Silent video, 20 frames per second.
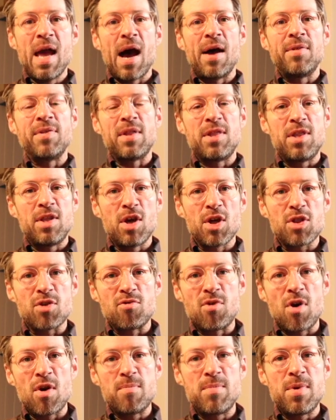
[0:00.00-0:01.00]
And then the
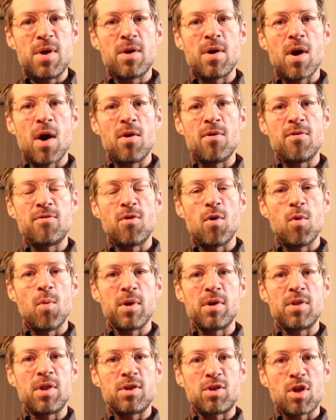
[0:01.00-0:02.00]
other room you go for
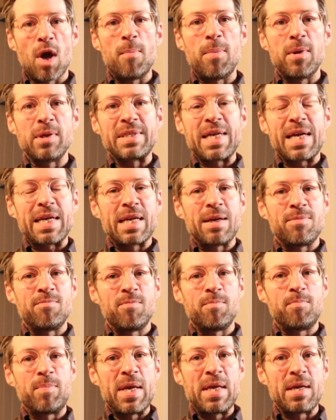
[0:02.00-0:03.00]
one of the doubles that
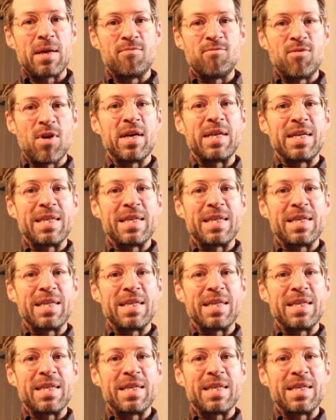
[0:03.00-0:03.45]
can be converted